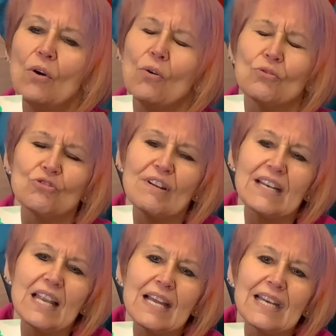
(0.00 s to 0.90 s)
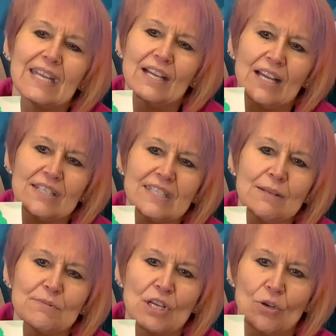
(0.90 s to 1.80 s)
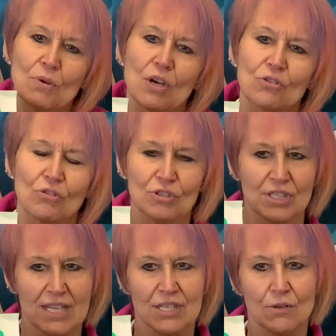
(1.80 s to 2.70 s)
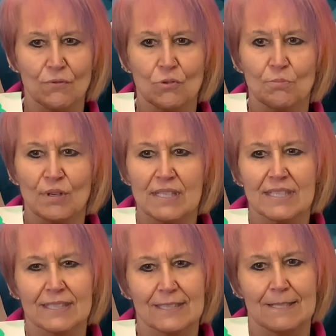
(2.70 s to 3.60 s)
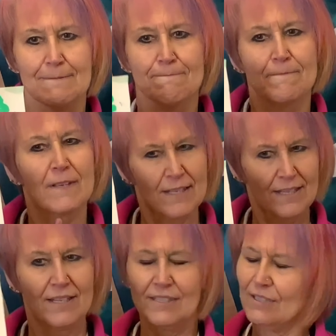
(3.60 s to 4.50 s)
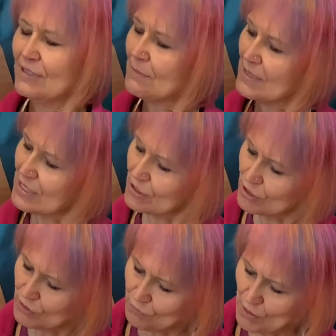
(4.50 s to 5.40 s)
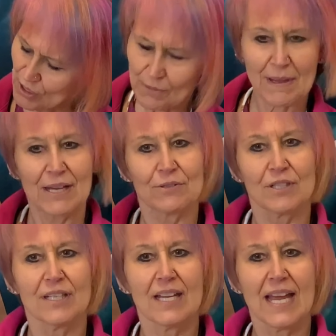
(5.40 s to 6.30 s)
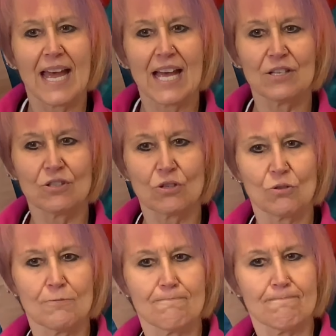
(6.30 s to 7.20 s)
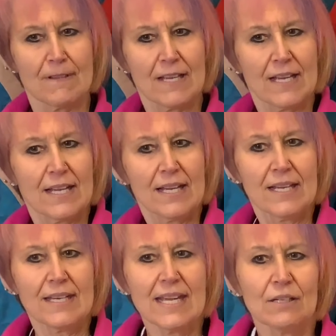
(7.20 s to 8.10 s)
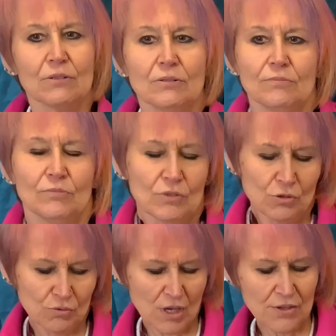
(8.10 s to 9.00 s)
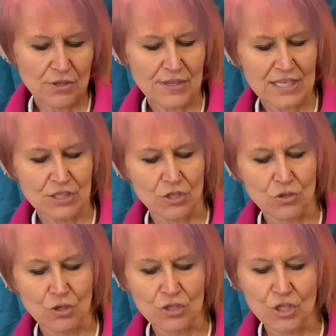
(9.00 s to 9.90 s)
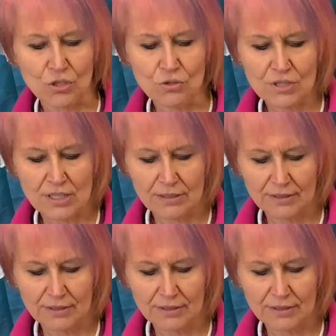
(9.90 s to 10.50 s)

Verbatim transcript: or tread lightly and tiptoe across in your footprint? So something to sort of work about and do. Now, other things that you can use